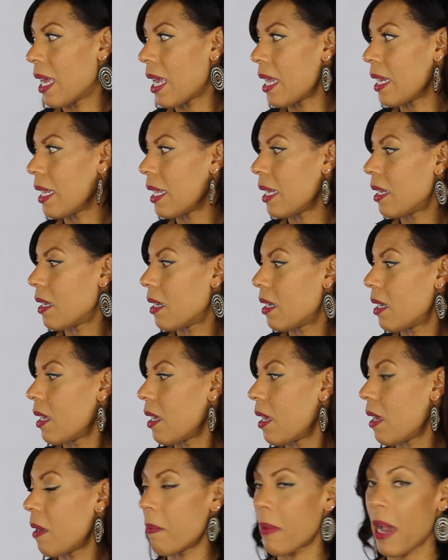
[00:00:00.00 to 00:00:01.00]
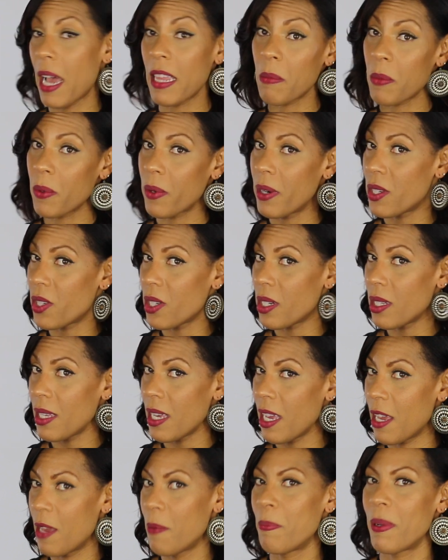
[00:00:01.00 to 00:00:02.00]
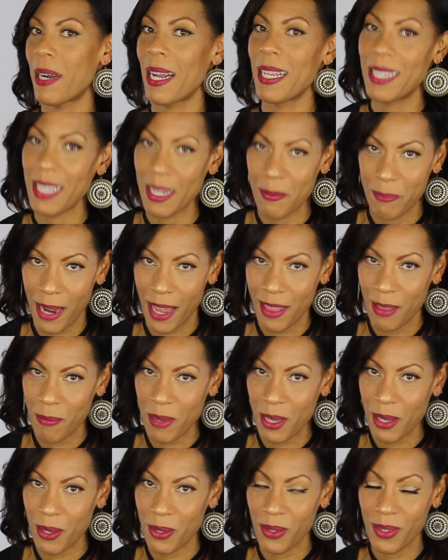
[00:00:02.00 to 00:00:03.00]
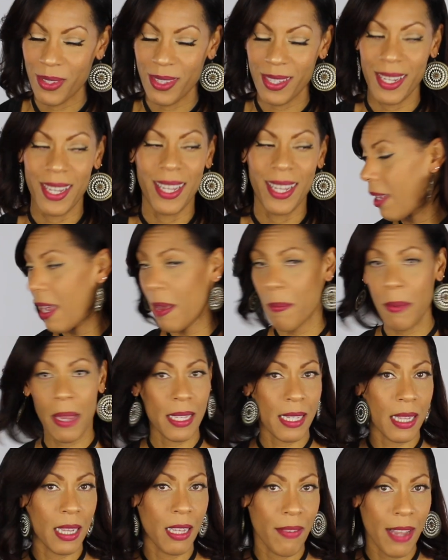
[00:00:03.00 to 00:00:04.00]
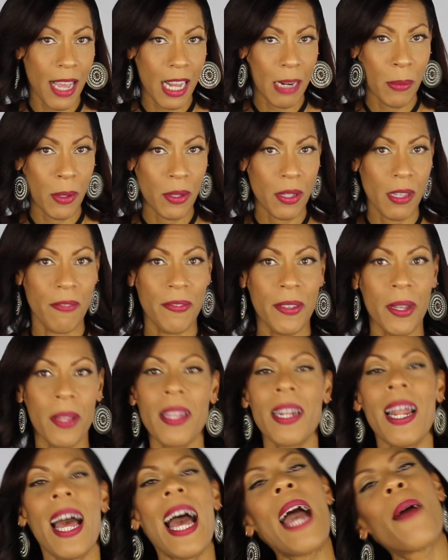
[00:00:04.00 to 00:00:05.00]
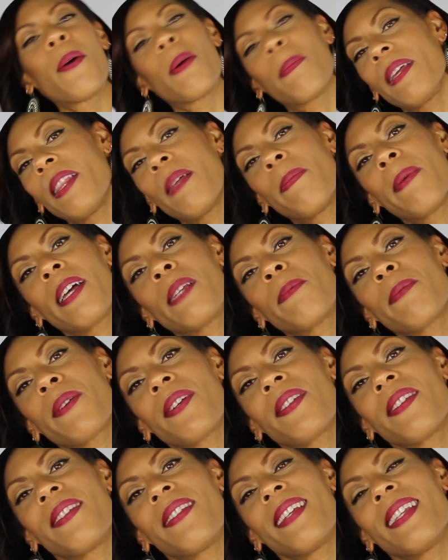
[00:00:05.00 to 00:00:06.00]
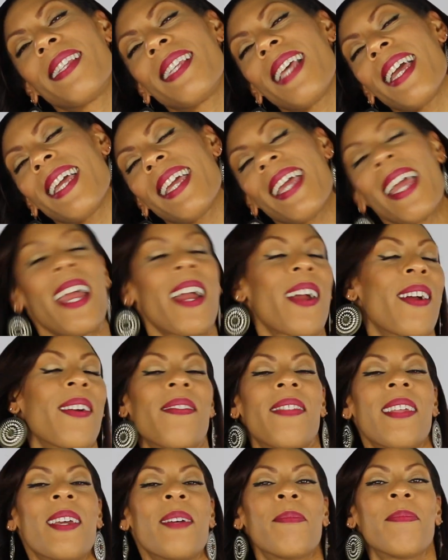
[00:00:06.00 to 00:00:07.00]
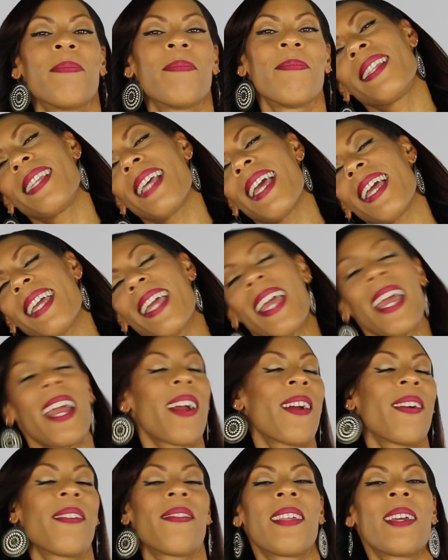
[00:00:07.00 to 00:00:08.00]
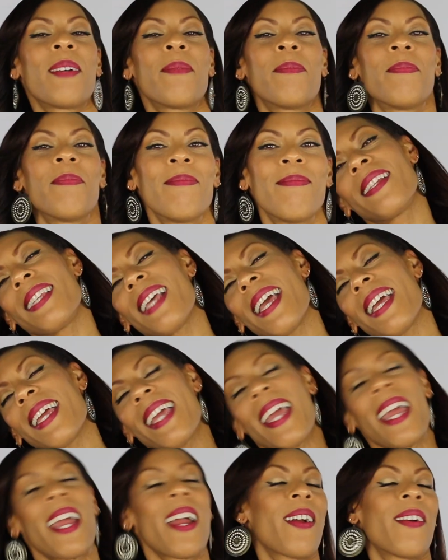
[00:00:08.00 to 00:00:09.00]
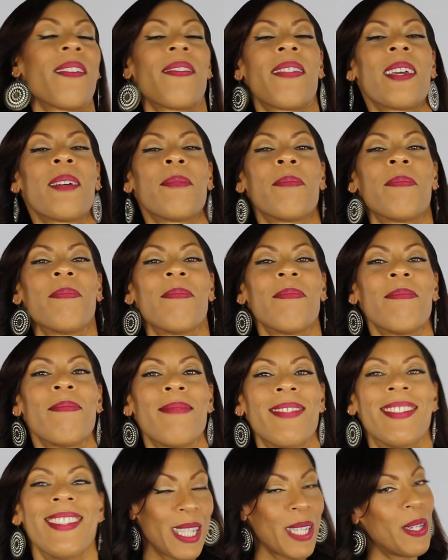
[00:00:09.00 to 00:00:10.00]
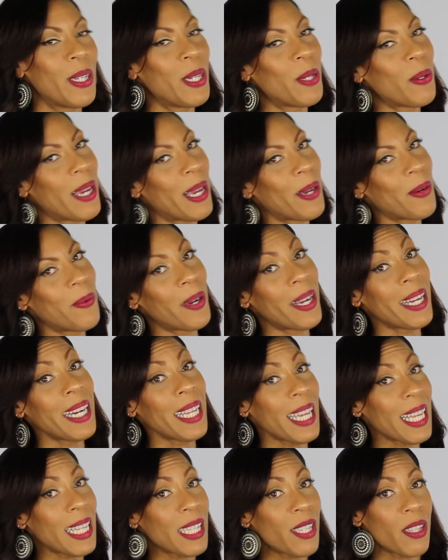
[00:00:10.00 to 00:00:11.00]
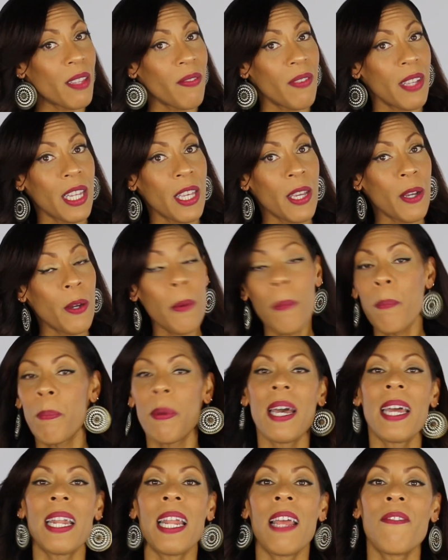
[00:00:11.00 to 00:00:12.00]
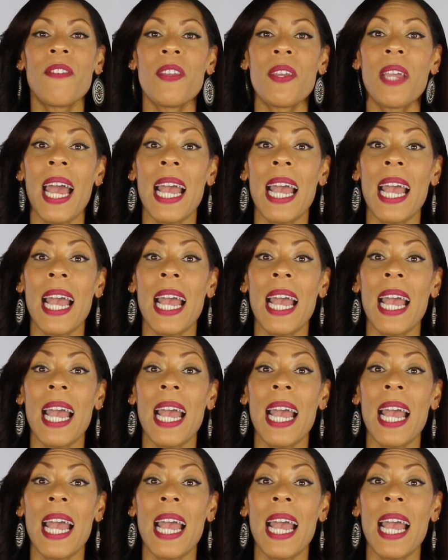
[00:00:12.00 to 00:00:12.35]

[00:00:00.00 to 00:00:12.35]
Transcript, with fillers: I didn't buy them originally, but I did buy them used. And because I love animals, I feel that I would be the best person to take care of them, So anyway, we're gonna get into the video, but if you